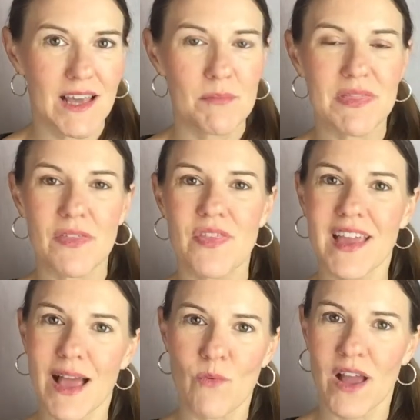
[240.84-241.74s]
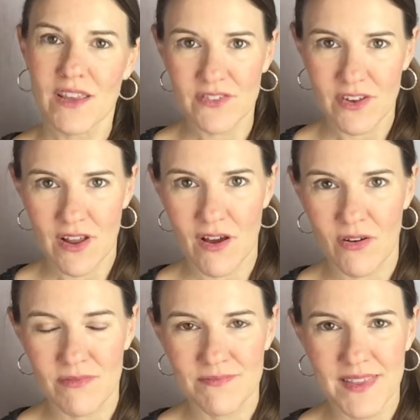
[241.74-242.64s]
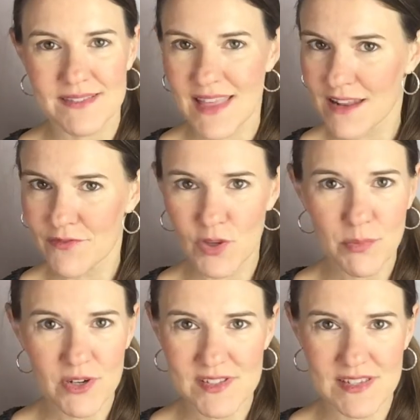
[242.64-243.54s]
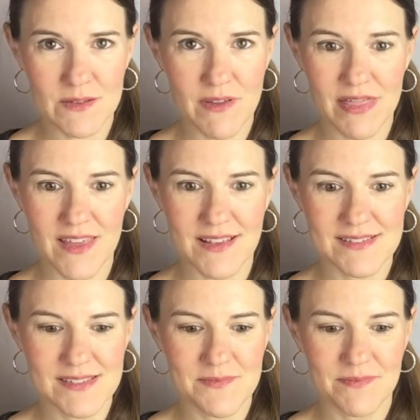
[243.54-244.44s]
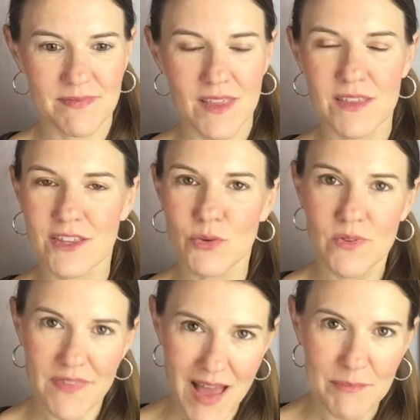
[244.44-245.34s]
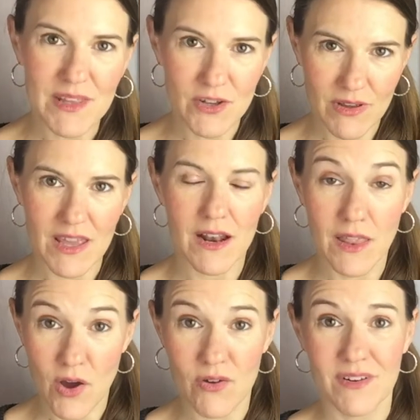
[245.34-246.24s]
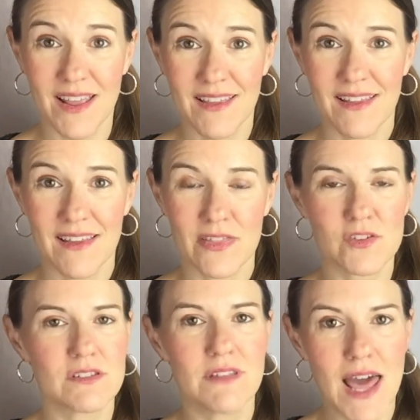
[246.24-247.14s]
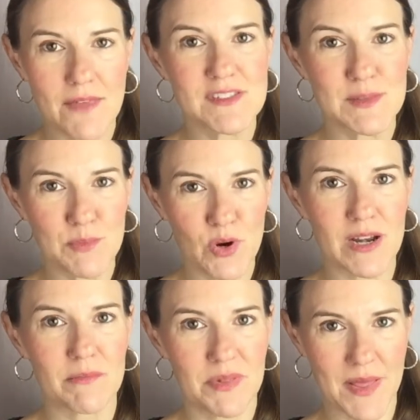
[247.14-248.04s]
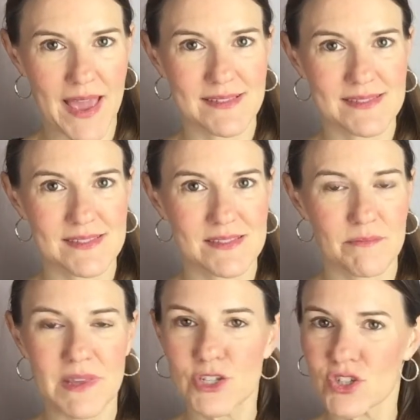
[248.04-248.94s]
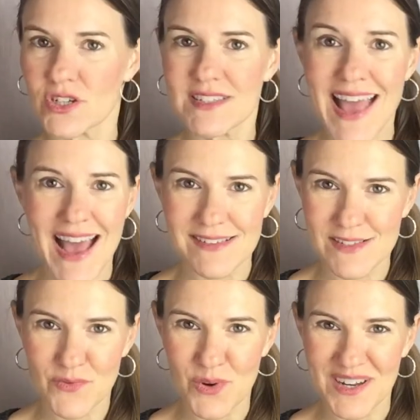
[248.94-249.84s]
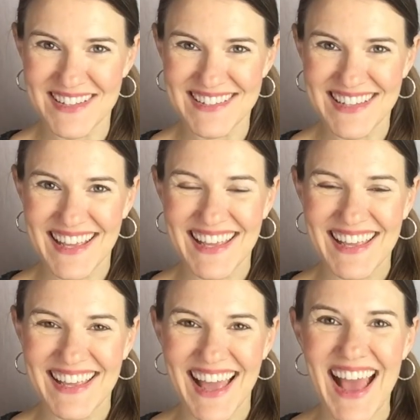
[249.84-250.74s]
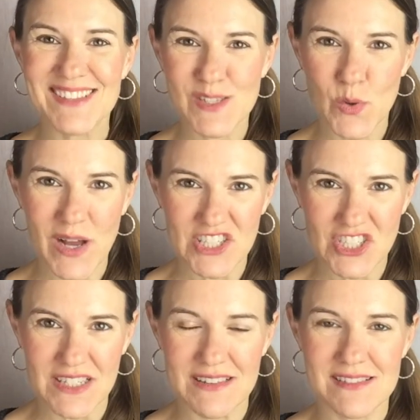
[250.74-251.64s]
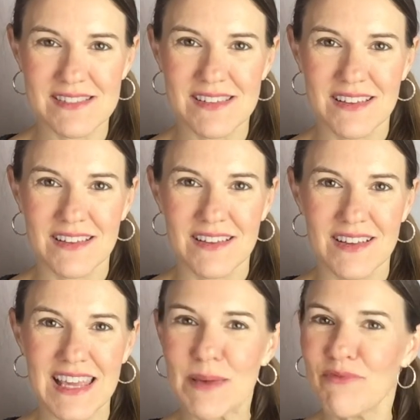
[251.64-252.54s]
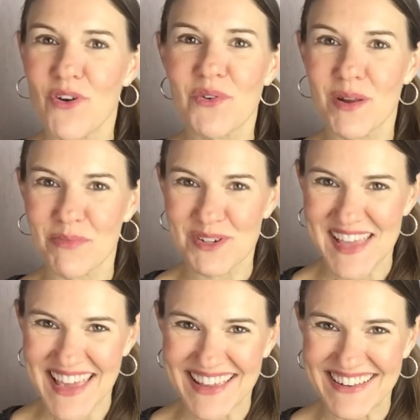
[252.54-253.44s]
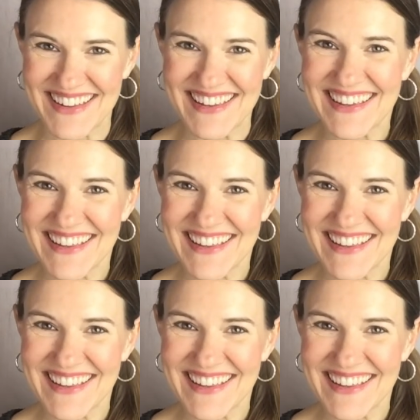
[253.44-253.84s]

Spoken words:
But the thing I want you to know is that if you proceed with this, you will not be doing it alone. There's a lot of support in place. Be sure to ask for it. Ask questions. Keep phone numbers handy.